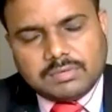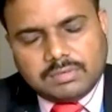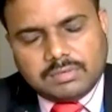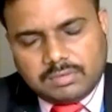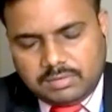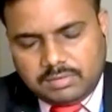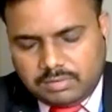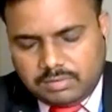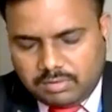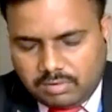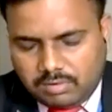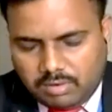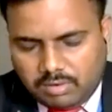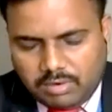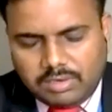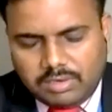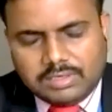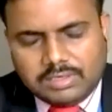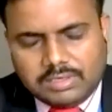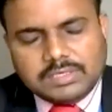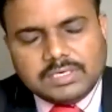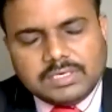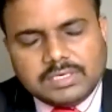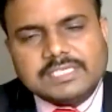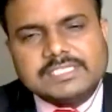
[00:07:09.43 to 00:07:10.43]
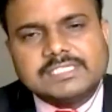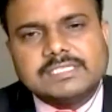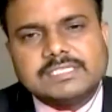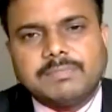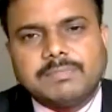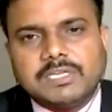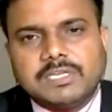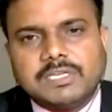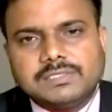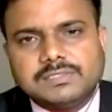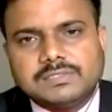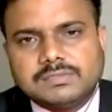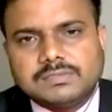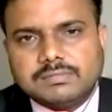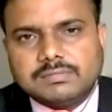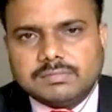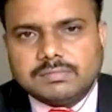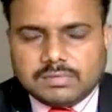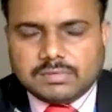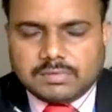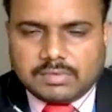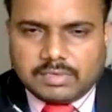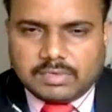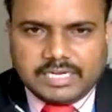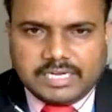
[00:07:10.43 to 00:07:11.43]
all disciplines,
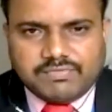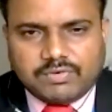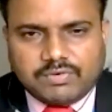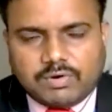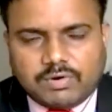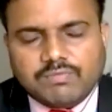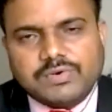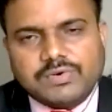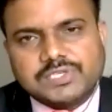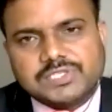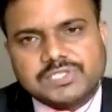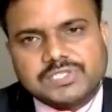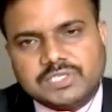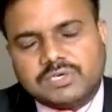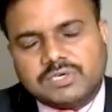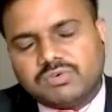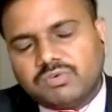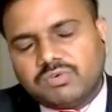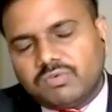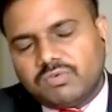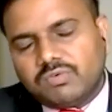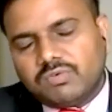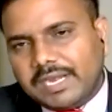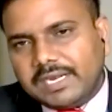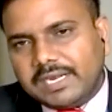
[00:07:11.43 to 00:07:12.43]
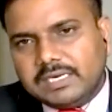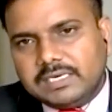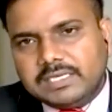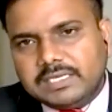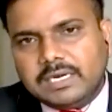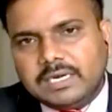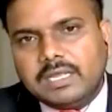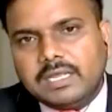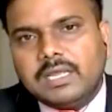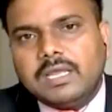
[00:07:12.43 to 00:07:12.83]
right from first year to final year,